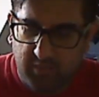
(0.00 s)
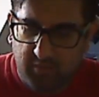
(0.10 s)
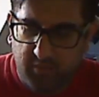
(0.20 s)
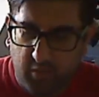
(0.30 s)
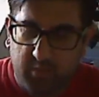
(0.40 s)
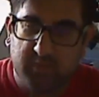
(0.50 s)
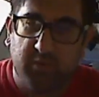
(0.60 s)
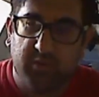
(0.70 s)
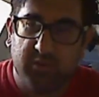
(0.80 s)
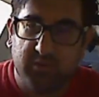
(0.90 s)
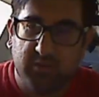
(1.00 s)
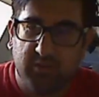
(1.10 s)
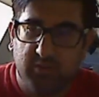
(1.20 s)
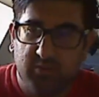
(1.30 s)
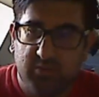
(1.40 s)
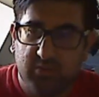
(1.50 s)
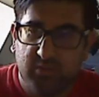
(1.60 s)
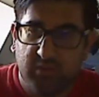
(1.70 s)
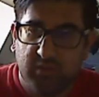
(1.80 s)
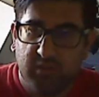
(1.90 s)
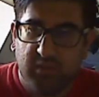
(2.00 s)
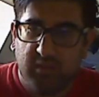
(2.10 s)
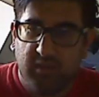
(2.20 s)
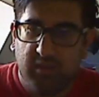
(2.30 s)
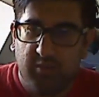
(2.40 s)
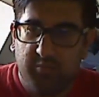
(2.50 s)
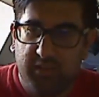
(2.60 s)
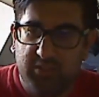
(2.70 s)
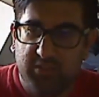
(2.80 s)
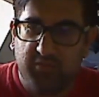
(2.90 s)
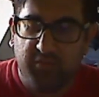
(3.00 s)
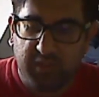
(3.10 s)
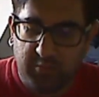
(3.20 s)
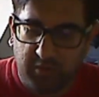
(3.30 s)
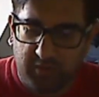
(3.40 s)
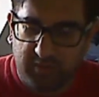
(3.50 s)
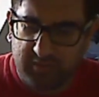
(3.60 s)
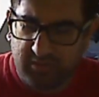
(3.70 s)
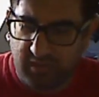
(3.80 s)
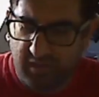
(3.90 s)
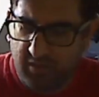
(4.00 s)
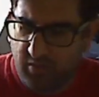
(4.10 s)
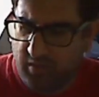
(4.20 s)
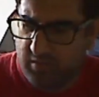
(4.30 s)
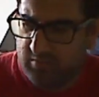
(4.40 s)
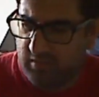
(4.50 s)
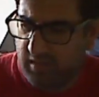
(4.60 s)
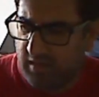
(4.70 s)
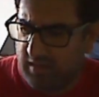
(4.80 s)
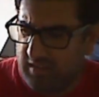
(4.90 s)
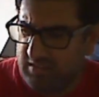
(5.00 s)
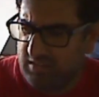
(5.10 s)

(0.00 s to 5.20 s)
know, farmers markets are huge. Not just flea markets. I guess